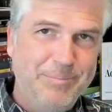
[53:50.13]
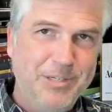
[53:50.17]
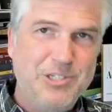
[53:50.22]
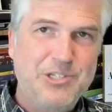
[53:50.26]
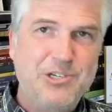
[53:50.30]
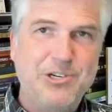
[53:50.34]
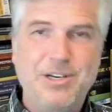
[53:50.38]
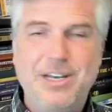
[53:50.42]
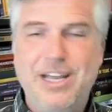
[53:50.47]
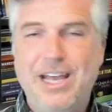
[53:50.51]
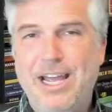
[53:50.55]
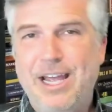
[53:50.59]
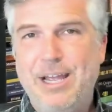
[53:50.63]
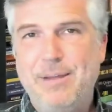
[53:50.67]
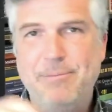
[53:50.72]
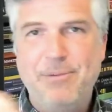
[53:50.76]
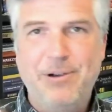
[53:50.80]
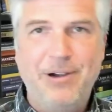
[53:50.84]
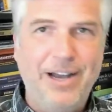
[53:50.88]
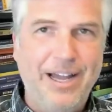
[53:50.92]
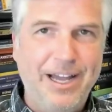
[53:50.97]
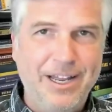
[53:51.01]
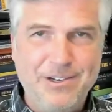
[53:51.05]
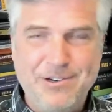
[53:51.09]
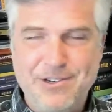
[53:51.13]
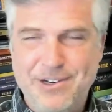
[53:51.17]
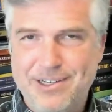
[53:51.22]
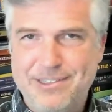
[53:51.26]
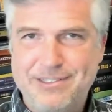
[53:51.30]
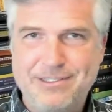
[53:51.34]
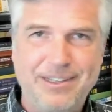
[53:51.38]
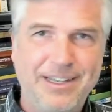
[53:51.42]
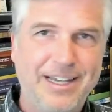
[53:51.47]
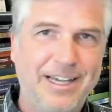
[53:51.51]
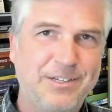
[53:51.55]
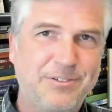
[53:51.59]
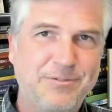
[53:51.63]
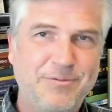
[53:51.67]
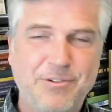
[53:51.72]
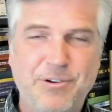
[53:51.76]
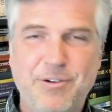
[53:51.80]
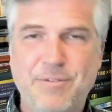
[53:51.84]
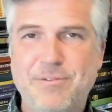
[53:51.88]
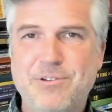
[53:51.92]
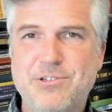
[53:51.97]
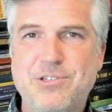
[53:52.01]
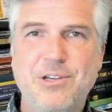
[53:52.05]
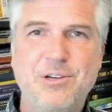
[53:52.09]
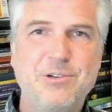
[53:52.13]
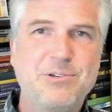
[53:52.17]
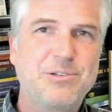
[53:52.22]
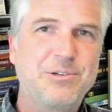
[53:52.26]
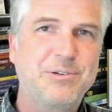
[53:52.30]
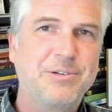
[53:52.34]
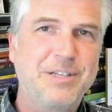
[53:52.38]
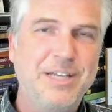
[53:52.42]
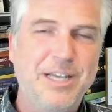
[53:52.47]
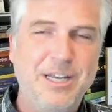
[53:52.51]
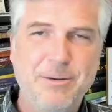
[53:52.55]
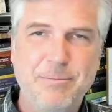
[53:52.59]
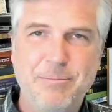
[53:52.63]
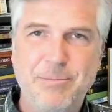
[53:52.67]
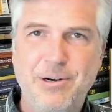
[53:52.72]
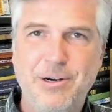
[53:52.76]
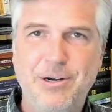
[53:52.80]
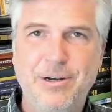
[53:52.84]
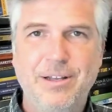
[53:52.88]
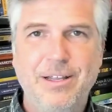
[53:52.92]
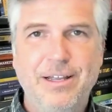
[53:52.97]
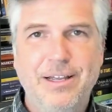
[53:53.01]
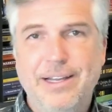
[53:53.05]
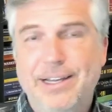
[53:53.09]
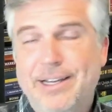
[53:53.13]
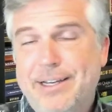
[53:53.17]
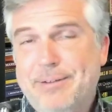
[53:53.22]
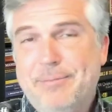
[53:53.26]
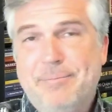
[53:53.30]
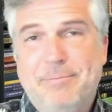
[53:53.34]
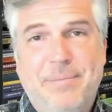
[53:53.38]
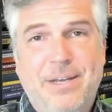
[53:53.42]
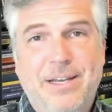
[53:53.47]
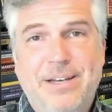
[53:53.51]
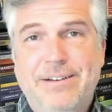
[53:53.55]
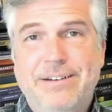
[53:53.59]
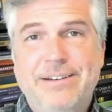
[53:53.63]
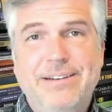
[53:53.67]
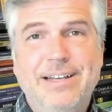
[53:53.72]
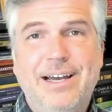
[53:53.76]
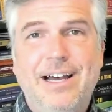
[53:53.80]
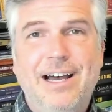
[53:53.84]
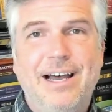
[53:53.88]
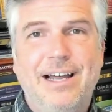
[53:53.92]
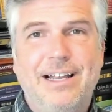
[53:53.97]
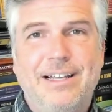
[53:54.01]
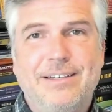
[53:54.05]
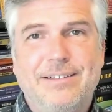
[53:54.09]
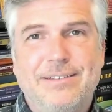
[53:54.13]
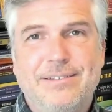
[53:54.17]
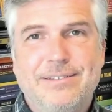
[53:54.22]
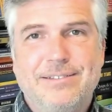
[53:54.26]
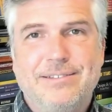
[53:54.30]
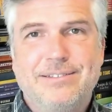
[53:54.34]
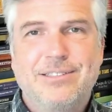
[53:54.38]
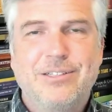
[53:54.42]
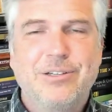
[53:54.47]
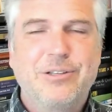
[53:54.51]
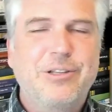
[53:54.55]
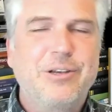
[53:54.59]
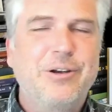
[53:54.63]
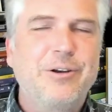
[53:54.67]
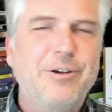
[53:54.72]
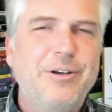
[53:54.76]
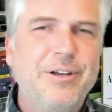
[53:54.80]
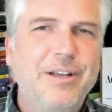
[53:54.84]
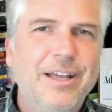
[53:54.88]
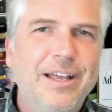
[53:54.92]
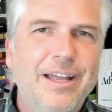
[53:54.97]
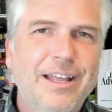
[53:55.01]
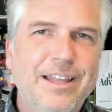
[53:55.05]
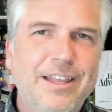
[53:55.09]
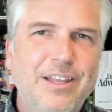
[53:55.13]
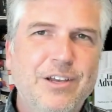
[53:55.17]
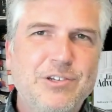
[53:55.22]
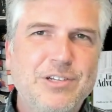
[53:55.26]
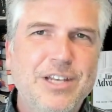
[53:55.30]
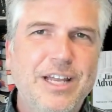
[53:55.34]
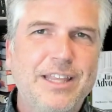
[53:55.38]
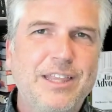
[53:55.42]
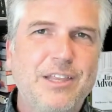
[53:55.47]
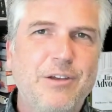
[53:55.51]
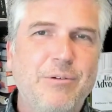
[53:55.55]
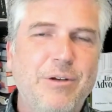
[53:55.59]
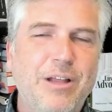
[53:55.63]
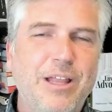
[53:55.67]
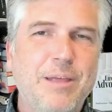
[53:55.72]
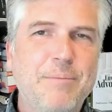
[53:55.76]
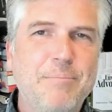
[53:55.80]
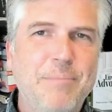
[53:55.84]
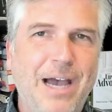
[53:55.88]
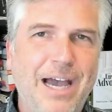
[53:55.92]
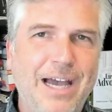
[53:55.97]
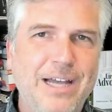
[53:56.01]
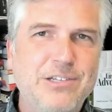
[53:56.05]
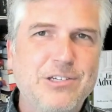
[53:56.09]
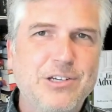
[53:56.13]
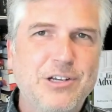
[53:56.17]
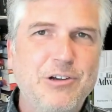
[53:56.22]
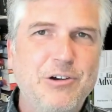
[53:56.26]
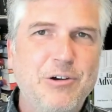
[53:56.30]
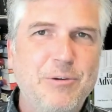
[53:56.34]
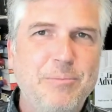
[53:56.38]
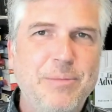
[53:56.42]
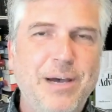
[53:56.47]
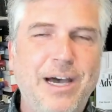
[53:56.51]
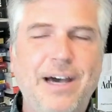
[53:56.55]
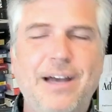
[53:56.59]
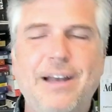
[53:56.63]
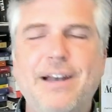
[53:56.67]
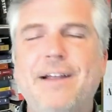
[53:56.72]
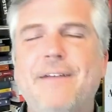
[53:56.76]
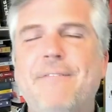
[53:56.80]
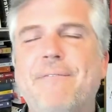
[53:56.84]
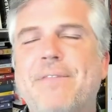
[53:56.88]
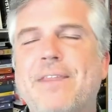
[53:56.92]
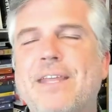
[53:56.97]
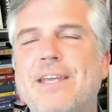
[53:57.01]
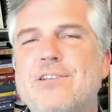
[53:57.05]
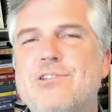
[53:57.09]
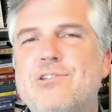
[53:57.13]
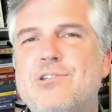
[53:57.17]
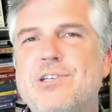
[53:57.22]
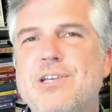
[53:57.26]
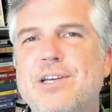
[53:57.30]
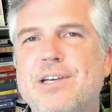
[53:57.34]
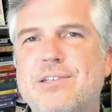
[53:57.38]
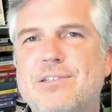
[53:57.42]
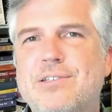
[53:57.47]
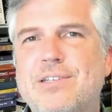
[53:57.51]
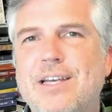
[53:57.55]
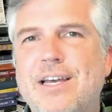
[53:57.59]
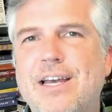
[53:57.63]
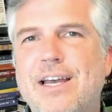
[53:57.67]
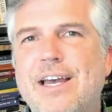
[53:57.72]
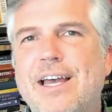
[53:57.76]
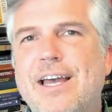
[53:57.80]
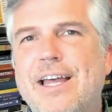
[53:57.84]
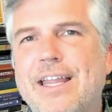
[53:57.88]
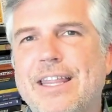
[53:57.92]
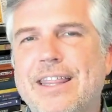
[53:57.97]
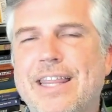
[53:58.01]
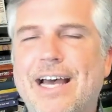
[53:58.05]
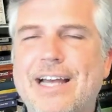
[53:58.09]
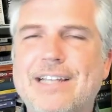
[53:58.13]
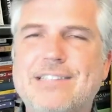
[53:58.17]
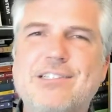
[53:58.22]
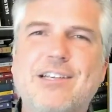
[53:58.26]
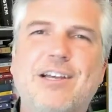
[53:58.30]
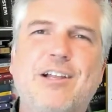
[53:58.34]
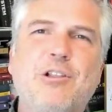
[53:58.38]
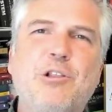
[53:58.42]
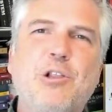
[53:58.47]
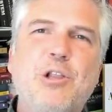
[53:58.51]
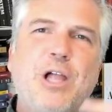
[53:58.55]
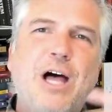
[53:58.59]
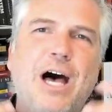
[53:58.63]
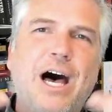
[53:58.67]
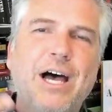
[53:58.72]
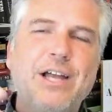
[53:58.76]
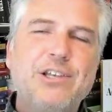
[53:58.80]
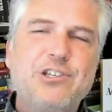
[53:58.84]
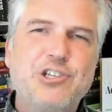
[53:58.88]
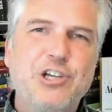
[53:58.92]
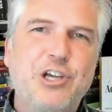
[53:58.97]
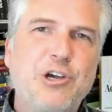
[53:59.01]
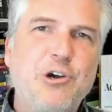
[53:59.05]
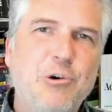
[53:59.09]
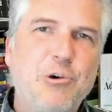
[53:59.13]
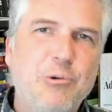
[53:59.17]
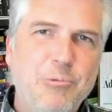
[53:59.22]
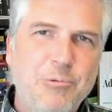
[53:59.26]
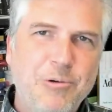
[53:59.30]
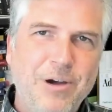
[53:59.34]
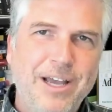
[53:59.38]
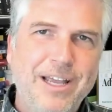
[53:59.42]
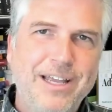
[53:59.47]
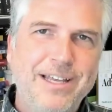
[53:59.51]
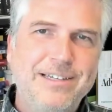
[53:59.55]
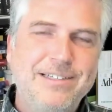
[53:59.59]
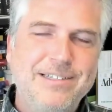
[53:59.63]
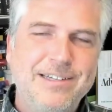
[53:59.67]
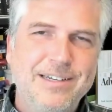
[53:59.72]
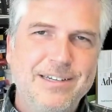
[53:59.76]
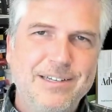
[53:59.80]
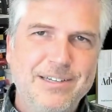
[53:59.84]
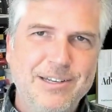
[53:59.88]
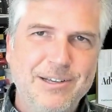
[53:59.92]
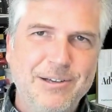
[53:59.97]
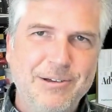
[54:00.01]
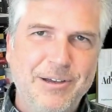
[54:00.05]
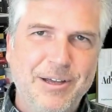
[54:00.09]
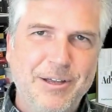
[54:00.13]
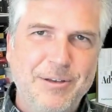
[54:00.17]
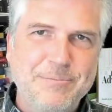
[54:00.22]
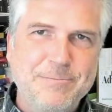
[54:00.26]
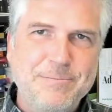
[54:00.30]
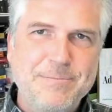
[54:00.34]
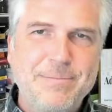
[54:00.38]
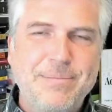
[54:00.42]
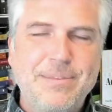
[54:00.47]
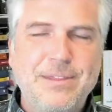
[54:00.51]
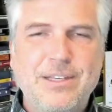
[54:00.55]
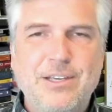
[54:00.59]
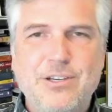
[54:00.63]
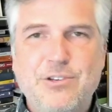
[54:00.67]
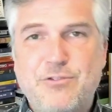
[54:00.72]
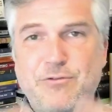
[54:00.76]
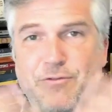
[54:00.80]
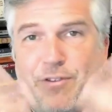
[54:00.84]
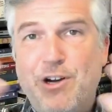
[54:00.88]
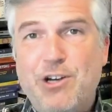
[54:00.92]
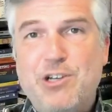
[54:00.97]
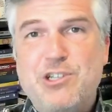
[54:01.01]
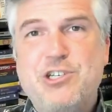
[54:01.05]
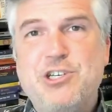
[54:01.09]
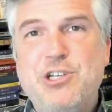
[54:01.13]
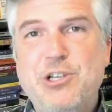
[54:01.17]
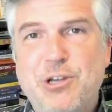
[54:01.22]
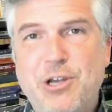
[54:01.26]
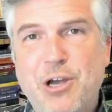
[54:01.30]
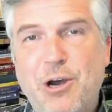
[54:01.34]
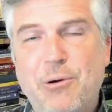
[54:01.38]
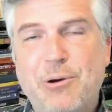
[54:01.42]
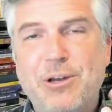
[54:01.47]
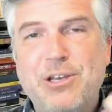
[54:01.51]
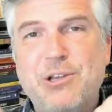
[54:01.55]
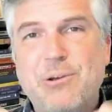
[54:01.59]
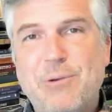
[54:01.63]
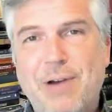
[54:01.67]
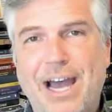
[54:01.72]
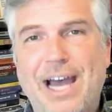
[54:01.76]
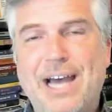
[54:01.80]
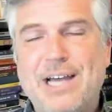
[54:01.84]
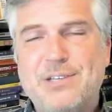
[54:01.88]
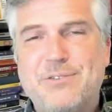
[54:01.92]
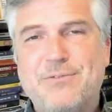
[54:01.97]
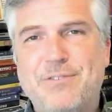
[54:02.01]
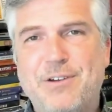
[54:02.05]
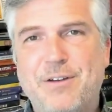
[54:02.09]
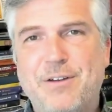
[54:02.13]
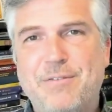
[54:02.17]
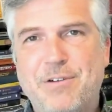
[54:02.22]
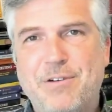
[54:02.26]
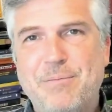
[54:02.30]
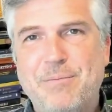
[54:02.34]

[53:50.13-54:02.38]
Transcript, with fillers: Put your name, your address, last four of your social date of birth, and you're done. So there, there's nothing really magical about it. It's just that's a logical way to do it. Because first you go and you ask for